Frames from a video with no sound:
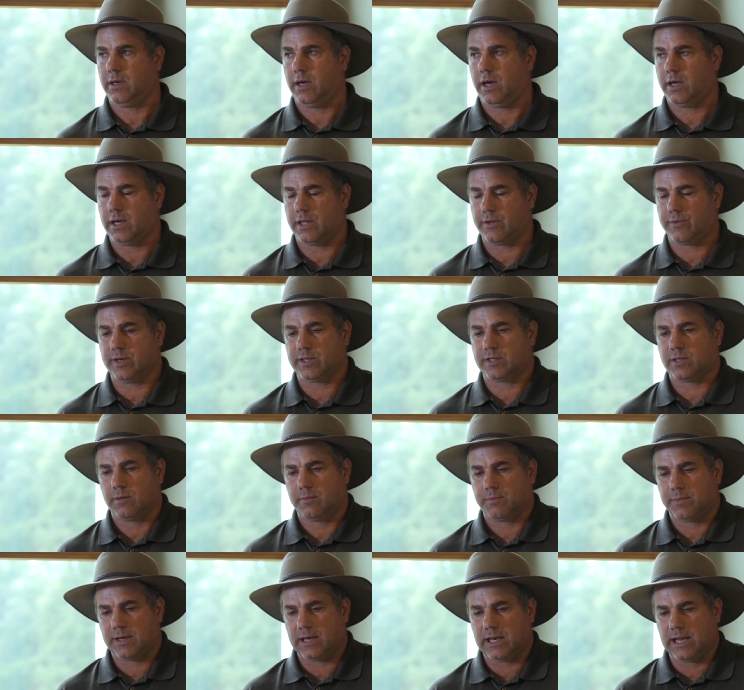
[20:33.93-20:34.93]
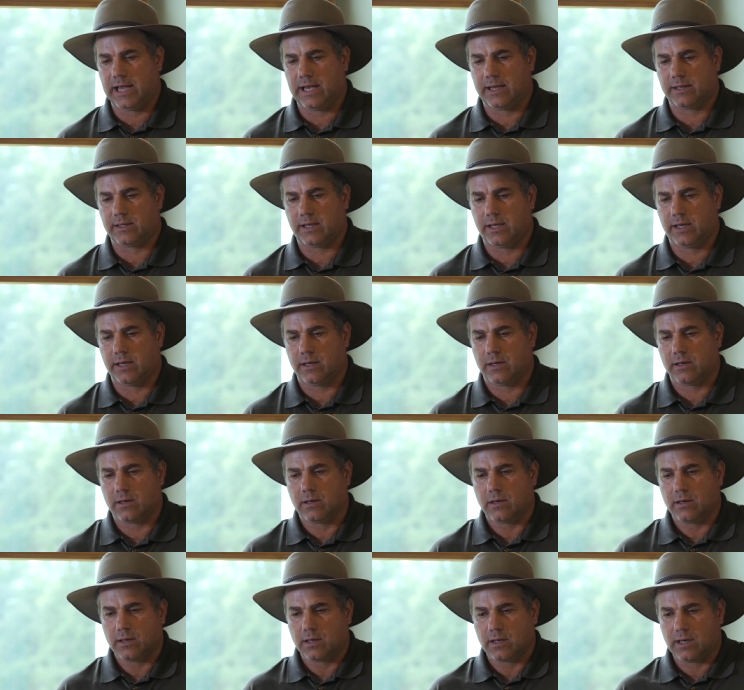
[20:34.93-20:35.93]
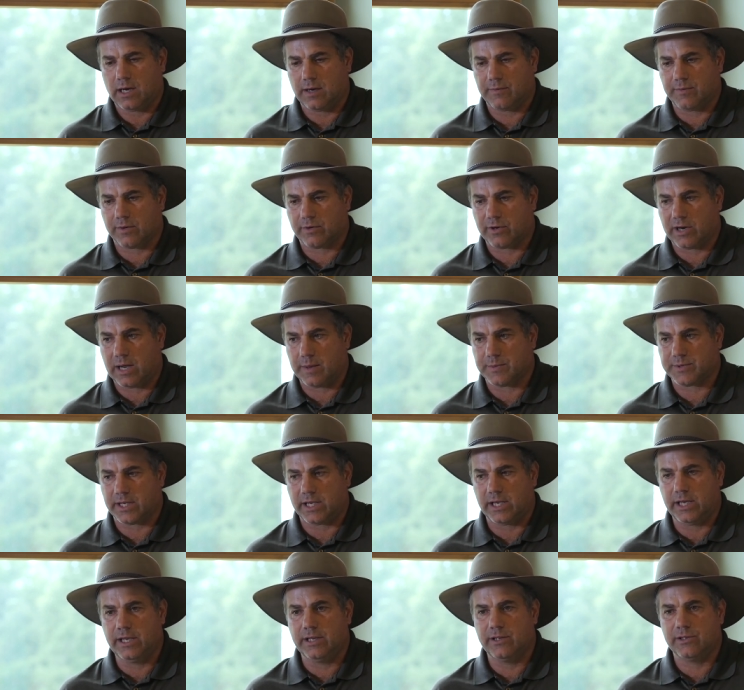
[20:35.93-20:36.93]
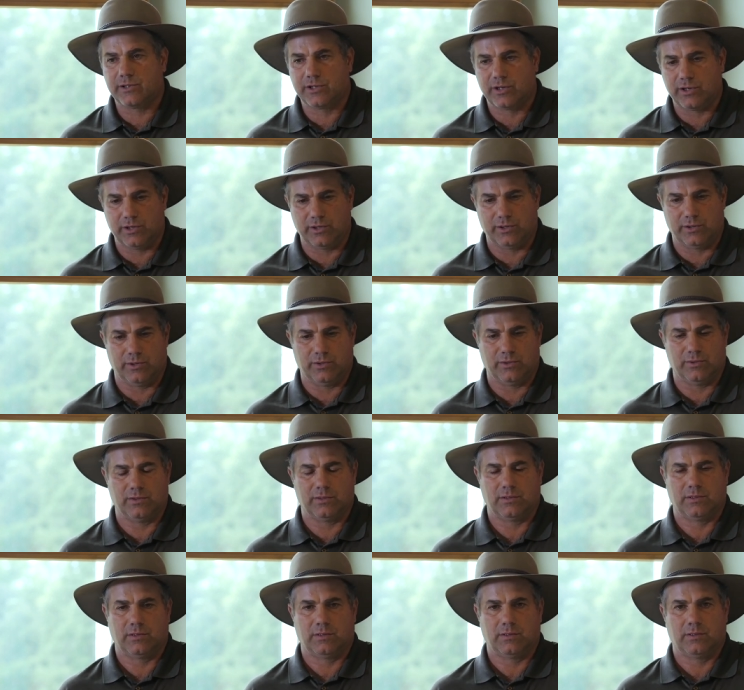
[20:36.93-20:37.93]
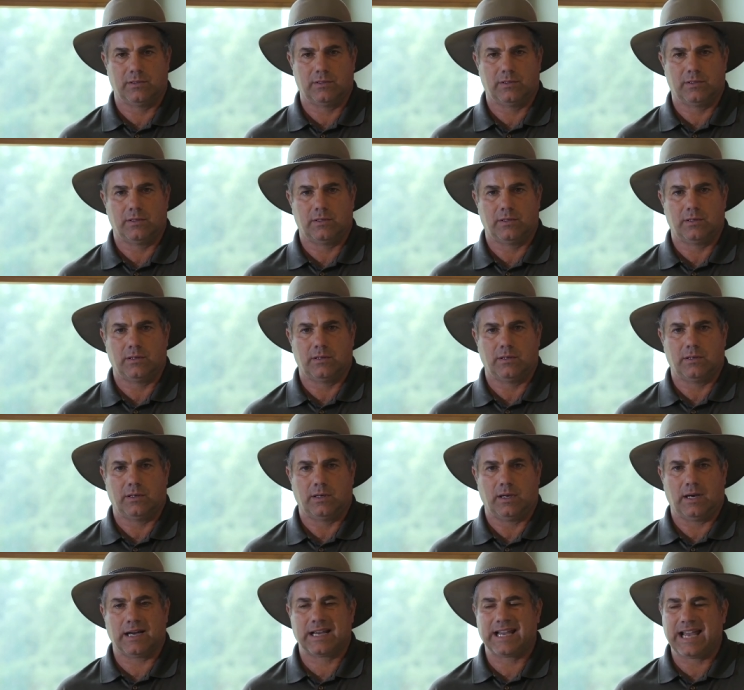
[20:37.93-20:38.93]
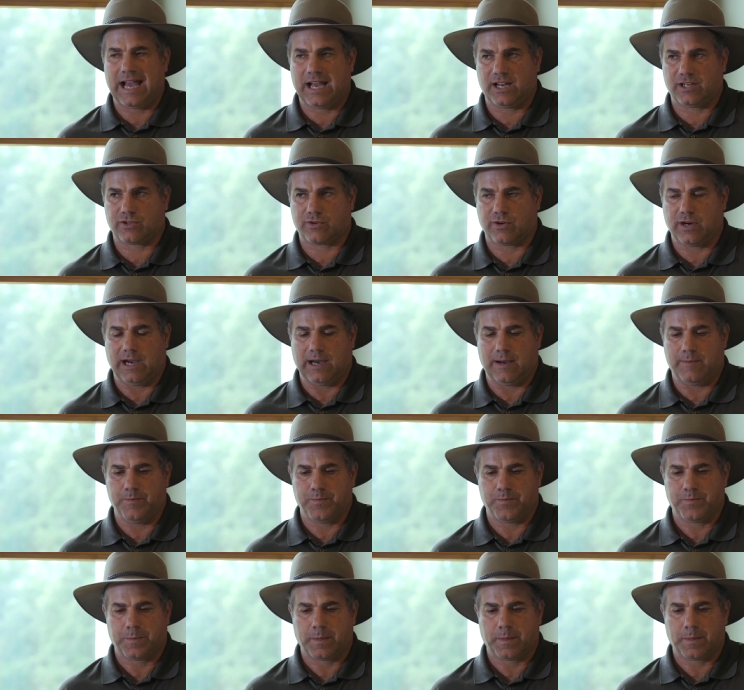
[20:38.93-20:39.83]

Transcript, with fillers: In other words, planting cover crops into a cash crop.